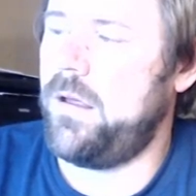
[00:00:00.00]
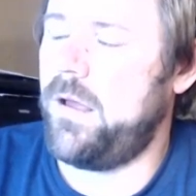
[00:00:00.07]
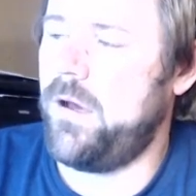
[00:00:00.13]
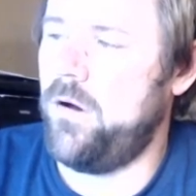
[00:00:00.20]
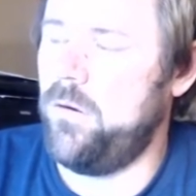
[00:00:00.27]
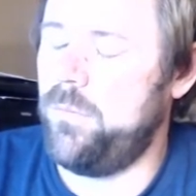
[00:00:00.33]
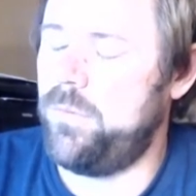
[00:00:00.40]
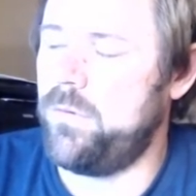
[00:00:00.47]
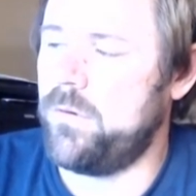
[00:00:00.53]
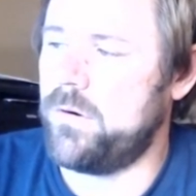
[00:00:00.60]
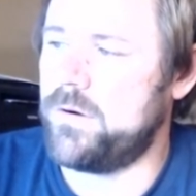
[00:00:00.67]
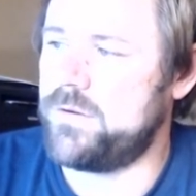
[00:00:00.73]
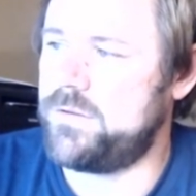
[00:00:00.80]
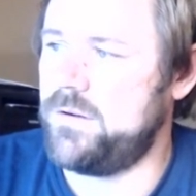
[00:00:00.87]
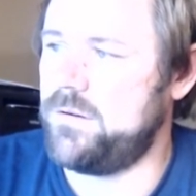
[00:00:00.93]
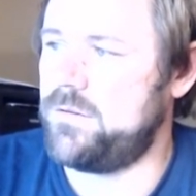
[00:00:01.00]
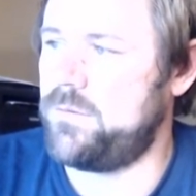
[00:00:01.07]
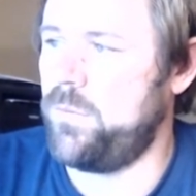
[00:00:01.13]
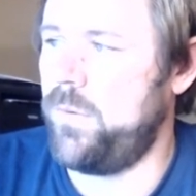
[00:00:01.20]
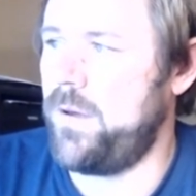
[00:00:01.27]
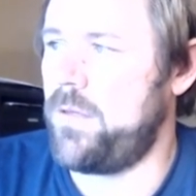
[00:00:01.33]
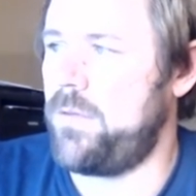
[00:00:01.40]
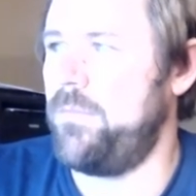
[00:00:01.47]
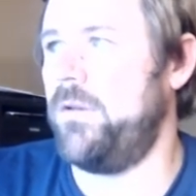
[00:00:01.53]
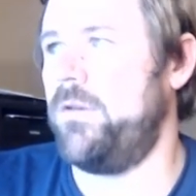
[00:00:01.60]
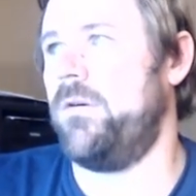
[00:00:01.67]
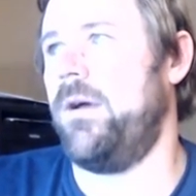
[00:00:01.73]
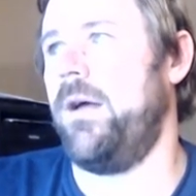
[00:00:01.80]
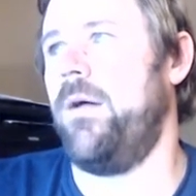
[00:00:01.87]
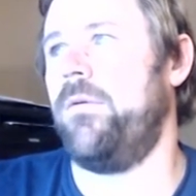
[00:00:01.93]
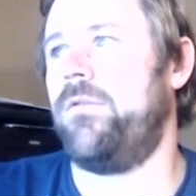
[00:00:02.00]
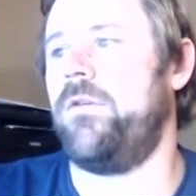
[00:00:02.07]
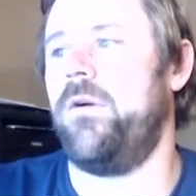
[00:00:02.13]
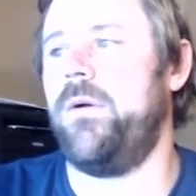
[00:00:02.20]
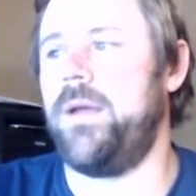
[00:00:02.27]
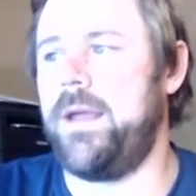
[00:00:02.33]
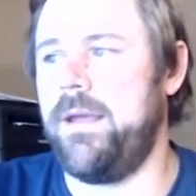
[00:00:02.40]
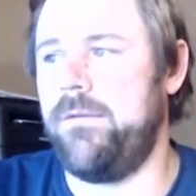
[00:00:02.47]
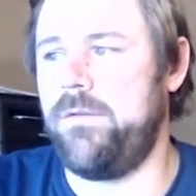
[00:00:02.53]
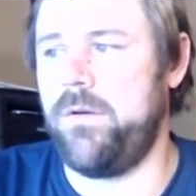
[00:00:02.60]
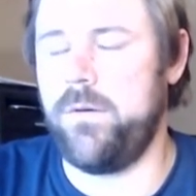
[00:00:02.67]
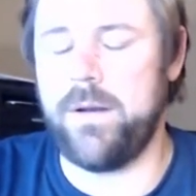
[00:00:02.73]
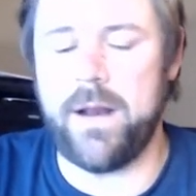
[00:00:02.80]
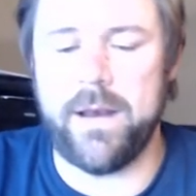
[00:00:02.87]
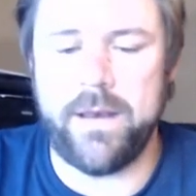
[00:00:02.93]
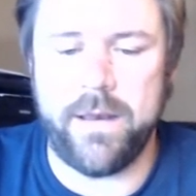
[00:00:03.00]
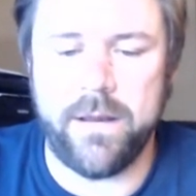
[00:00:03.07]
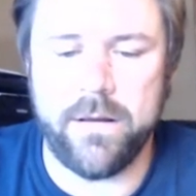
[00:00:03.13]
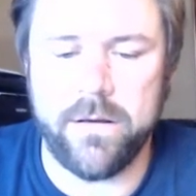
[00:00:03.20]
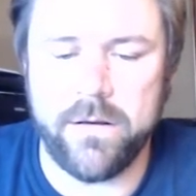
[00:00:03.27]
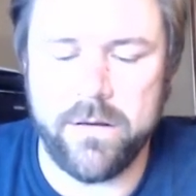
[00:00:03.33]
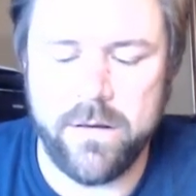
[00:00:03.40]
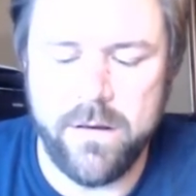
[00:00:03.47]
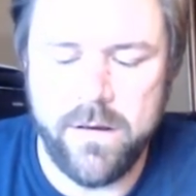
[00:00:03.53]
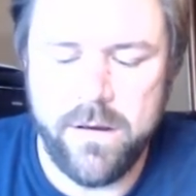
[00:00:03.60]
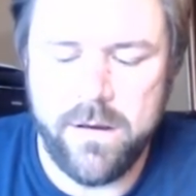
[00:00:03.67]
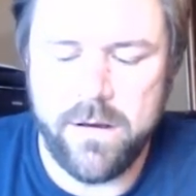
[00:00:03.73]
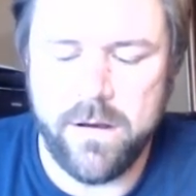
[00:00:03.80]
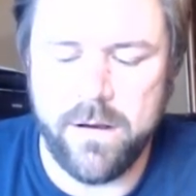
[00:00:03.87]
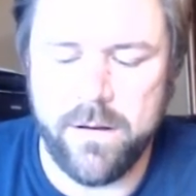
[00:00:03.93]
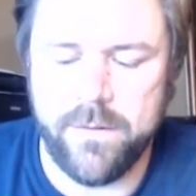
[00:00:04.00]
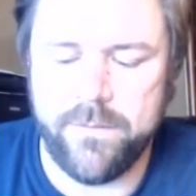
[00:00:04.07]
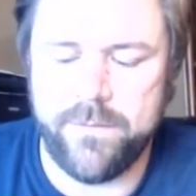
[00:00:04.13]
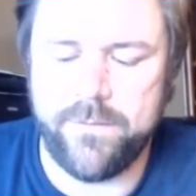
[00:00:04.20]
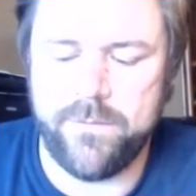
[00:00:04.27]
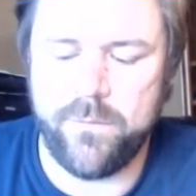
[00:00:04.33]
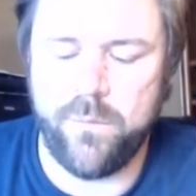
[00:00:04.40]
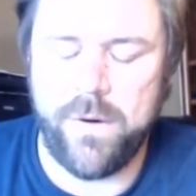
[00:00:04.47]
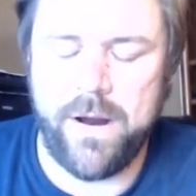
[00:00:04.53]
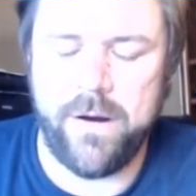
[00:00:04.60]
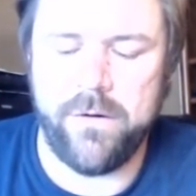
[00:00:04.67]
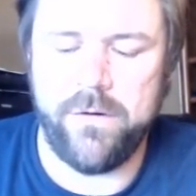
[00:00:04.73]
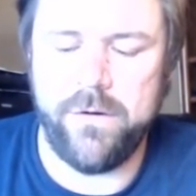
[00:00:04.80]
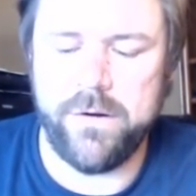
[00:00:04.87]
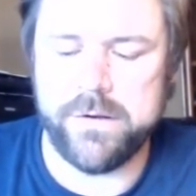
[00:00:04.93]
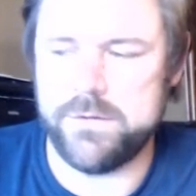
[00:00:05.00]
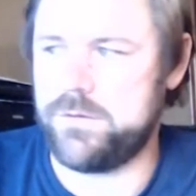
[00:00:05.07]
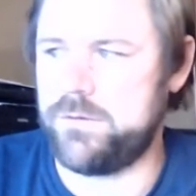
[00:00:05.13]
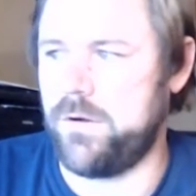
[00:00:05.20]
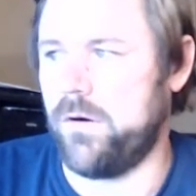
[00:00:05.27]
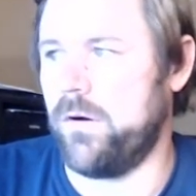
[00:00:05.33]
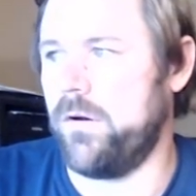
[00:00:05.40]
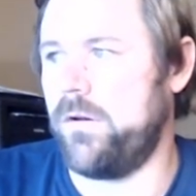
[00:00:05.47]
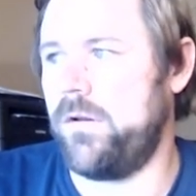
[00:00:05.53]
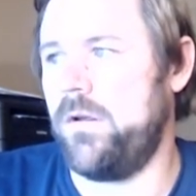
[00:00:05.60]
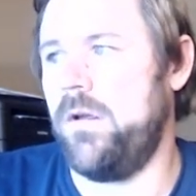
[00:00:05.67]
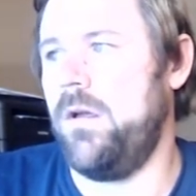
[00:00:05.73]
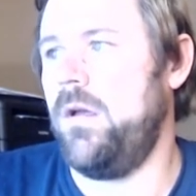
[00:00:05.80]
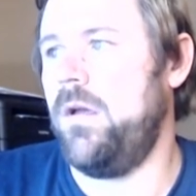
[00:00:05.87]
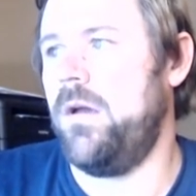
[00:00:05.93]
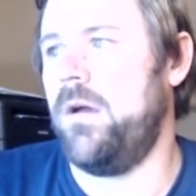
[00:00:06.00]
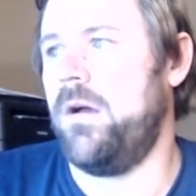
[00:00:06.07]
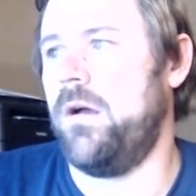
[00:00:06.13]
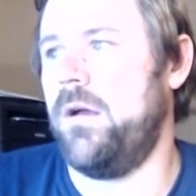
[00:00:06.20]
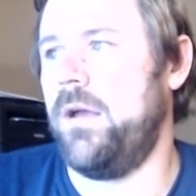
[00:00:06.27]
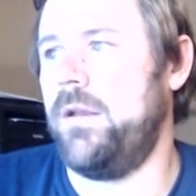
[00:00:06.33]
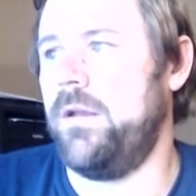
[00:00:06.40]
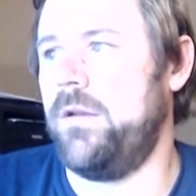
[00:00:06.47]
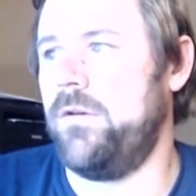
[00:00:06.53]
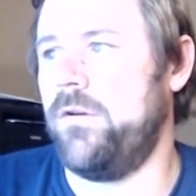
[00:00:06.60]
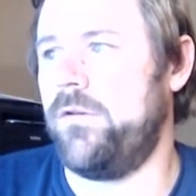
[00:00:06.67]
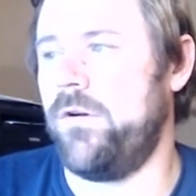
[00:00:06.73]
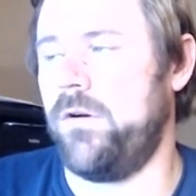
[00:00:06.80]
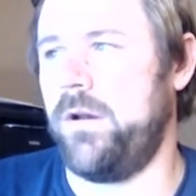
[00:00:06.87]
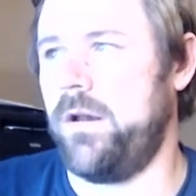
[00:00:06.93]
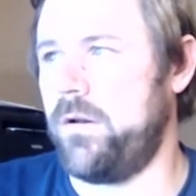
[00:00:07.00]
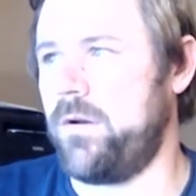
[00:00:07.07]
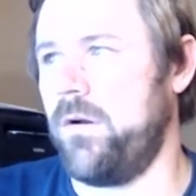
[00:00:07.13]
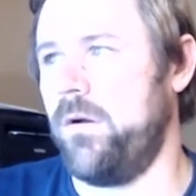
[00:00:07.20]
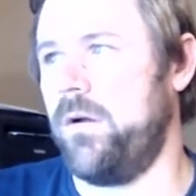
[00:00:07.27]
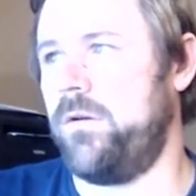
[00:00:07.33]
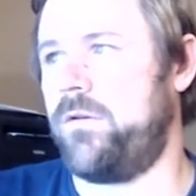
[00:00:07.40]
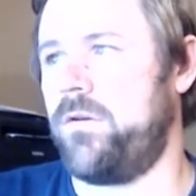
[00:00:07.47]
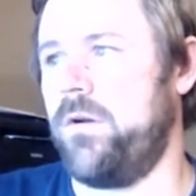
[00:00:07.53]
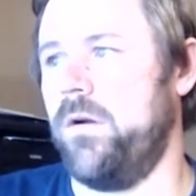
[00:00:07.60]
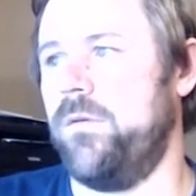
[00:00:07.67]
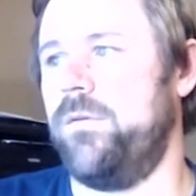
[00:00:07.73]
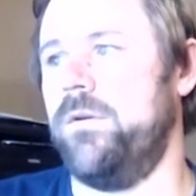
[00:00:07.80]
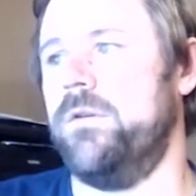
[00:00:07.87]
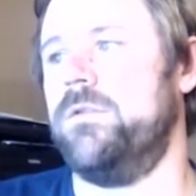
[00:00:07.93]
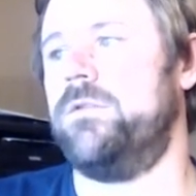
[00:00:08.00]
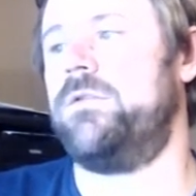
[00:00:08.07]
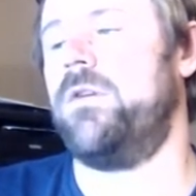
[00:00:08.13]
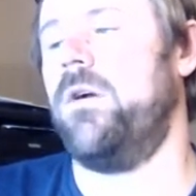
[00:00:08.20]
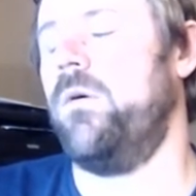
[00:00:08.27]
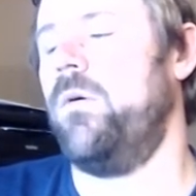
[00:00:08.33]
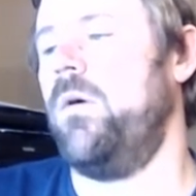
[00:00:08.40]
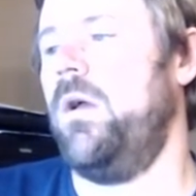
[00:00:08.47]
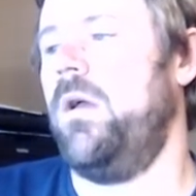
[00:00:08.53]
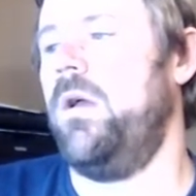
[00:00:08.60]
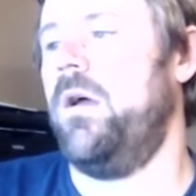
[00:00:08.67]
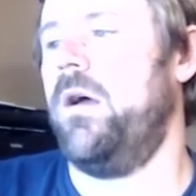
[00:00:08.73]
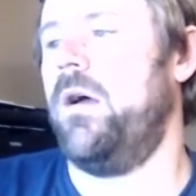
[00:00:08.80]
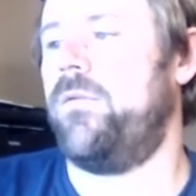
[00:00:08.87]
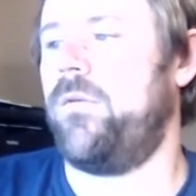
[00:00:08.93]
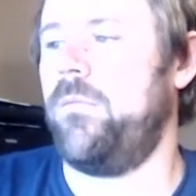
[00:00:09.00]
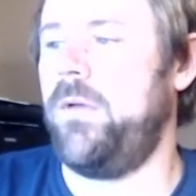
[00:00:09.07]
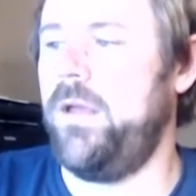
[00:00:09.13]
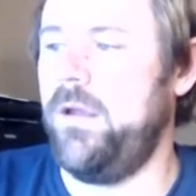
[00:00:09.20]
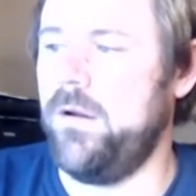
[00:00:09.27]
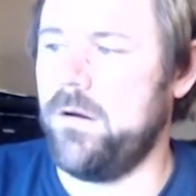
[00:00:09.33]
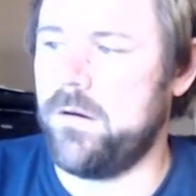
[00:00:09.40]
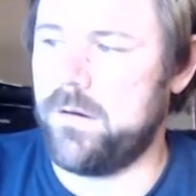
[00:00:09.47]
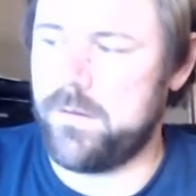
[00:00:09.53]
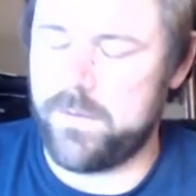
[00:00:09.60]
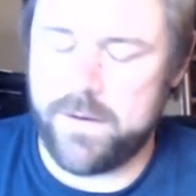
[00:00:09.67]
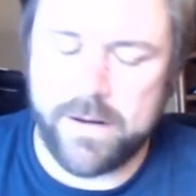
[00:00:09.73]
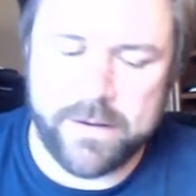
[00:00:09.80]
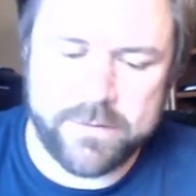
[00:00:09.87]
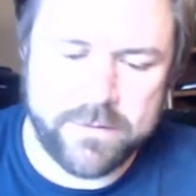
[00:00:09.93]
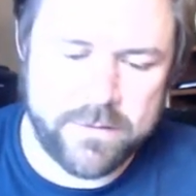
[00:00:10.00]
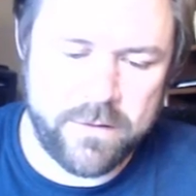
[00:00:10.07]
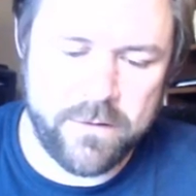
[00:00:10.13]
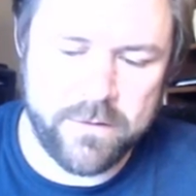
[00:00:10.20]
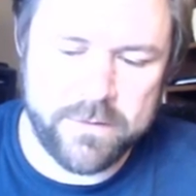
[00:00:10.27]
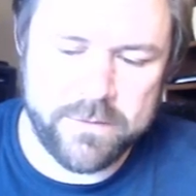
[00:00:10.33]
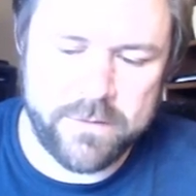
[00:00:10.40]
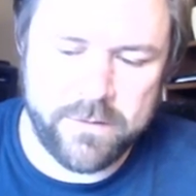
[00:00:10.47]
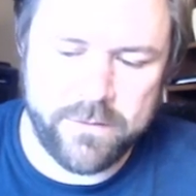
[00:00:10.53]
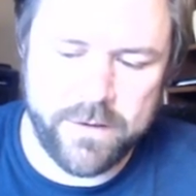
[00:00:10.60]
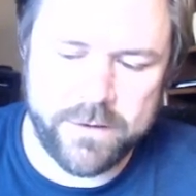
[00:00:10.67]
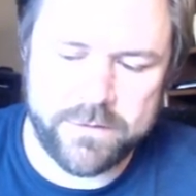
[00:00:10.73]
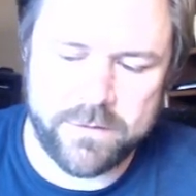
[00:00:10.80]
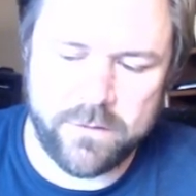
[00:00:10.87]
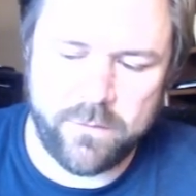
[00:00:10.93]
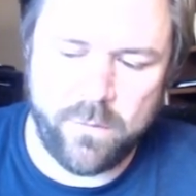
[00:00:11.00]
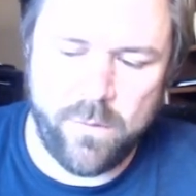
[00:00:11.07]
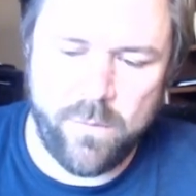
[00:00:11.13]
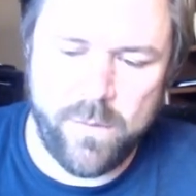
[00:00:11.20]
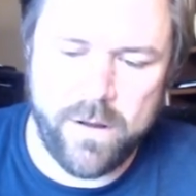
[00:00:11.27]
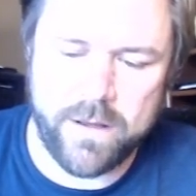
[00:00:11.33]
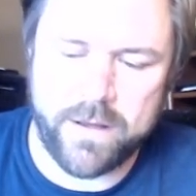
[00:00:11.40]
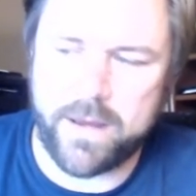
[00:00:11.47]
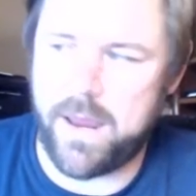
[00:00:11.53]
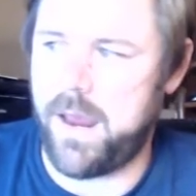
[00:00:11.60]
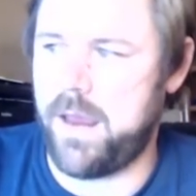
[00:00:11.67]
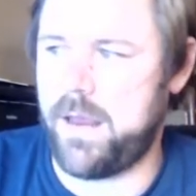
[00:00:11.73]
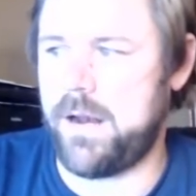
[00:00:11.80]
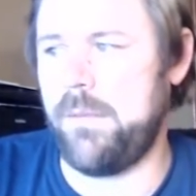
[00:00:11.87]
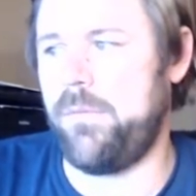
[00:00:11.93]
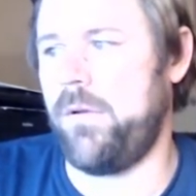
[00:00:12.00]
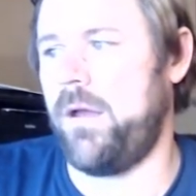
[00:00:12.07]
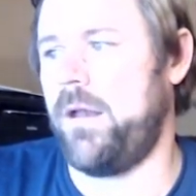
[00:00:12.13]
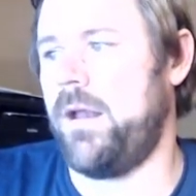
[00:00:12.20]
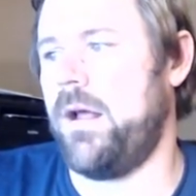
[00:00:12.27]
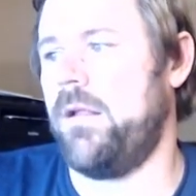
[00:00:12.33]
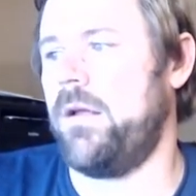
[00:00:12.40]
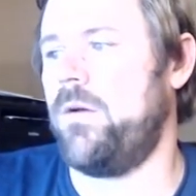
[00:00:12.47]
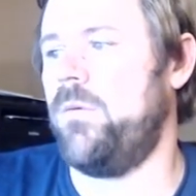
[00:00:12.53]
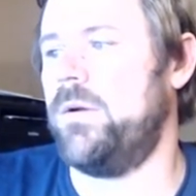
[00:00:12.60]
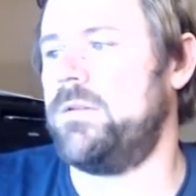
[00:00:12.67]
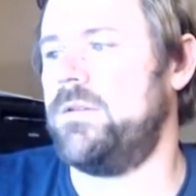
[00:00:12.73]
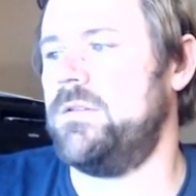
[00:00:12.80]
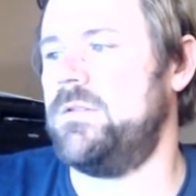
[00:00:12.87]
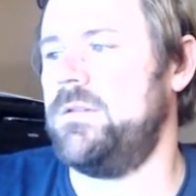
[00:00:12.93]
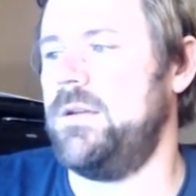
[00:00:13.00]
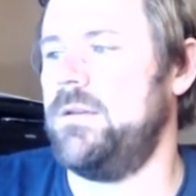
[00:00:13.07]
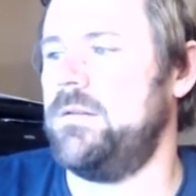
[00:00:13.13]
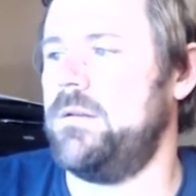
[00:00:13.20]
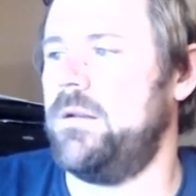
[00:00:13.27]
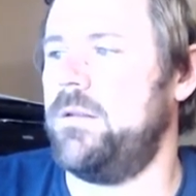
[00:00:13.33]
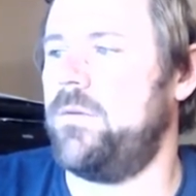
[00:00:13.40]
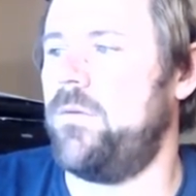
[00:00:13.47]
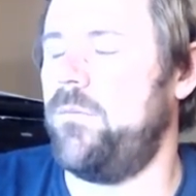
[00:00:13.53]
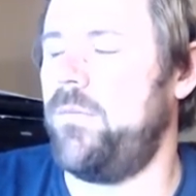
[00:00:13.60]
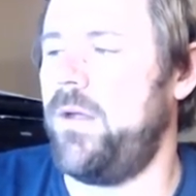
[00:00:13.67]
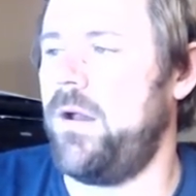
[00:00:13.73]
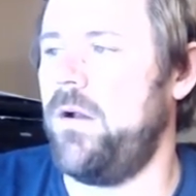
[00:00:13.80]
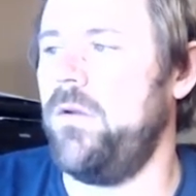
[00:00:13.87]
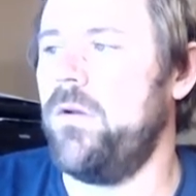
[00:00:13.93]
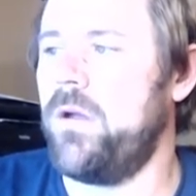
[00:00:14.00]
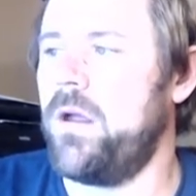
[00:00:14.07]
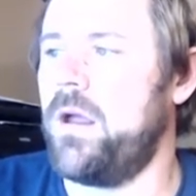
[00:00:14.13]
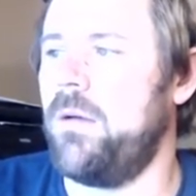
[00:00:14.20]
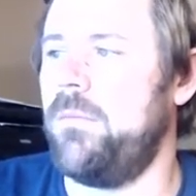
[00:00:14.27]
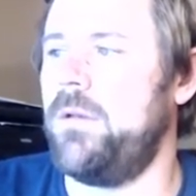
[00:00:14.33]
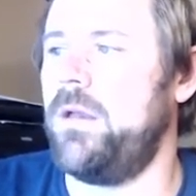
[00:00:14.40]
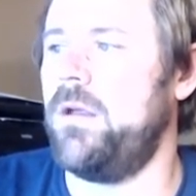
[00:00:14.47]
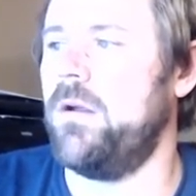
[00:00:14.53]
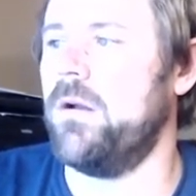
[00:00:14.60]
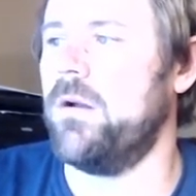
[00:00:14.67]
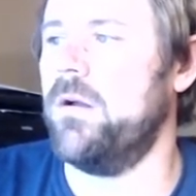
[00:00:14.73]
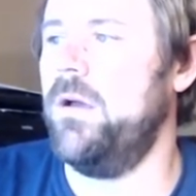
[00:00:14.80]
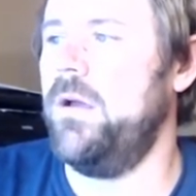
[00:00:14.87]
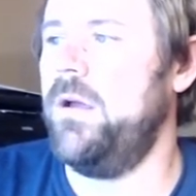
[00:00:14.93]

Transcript: help or assist with mental health. So it gives you an idea of where you can start uh, in, in, your journey to grow to grow food. So uh, from here, the next you know consideration is well, what can I plant now? Like what's in season? And from there, you can come in here